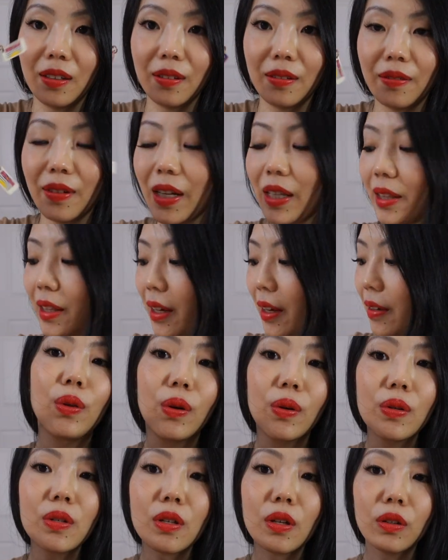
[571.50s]
right there.
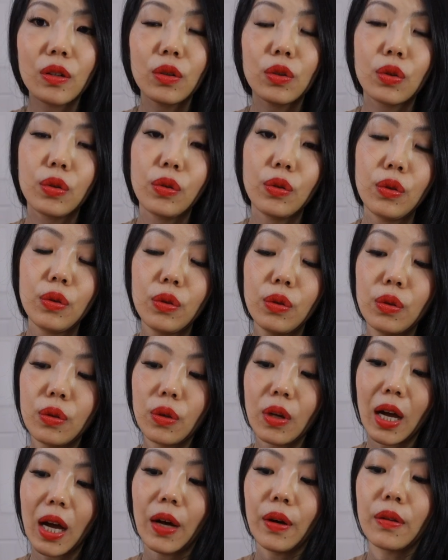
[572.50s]
Those are the
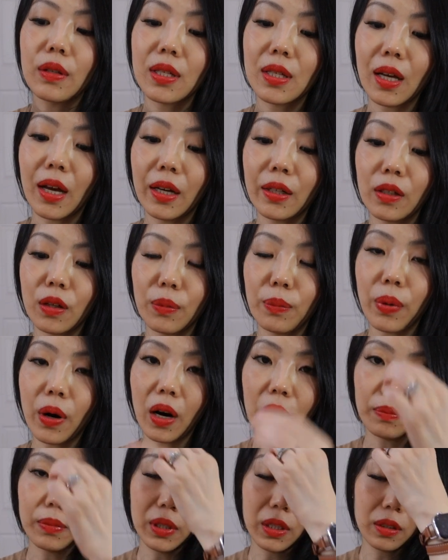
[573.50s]
two outside
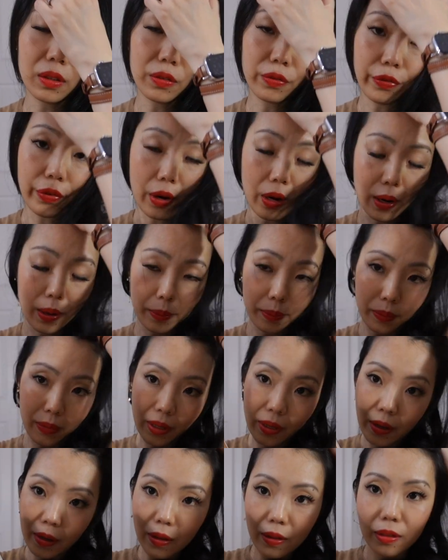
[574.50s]
compartment from
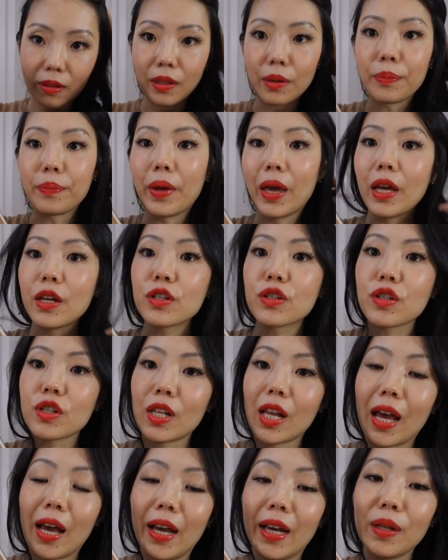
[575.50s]
the beige
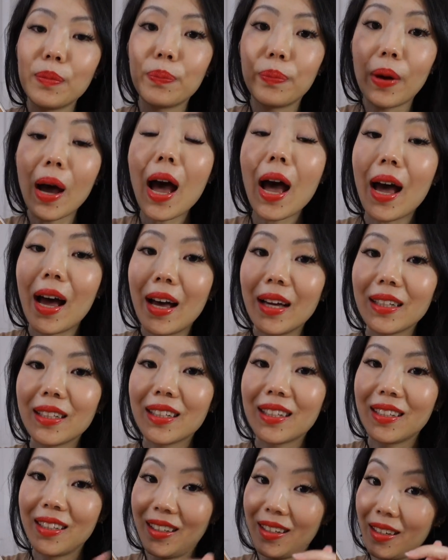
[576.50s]
side,
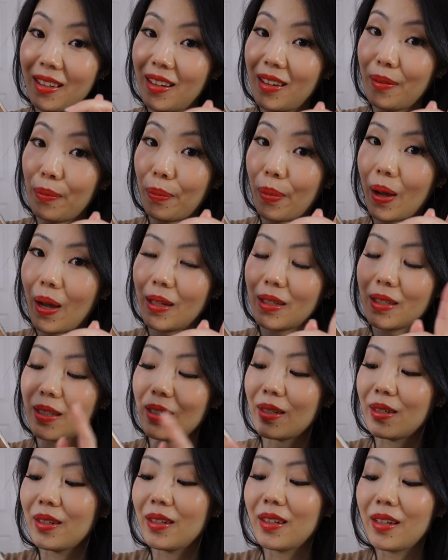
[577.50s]
but,
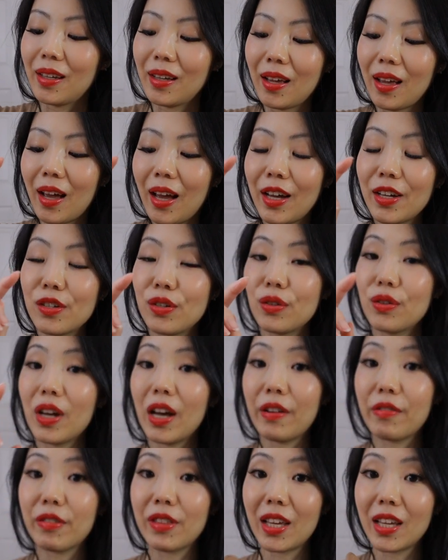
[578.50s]
but I do
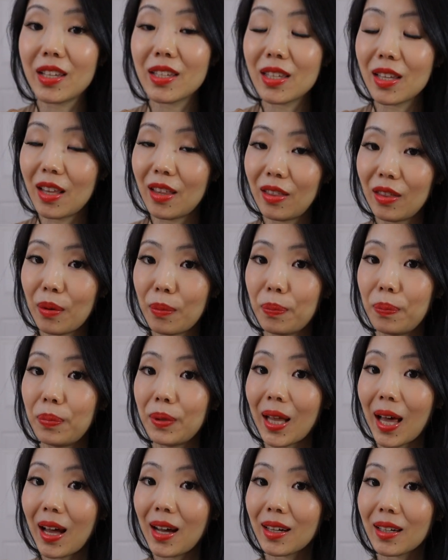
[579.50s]
have things in the
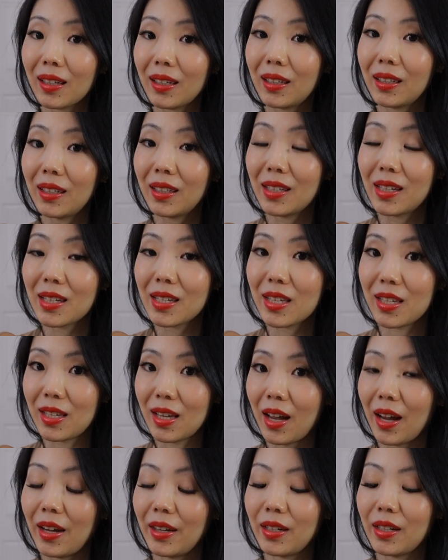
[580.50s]
black
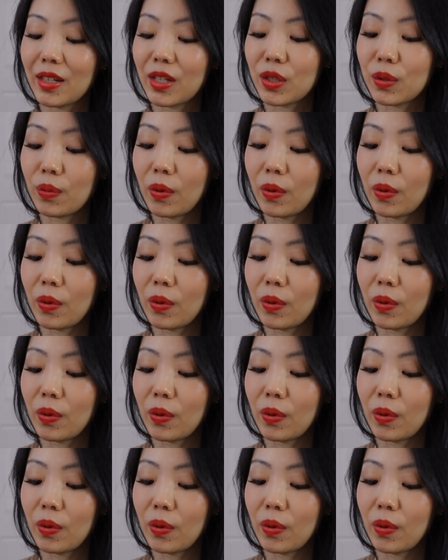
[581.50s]
side as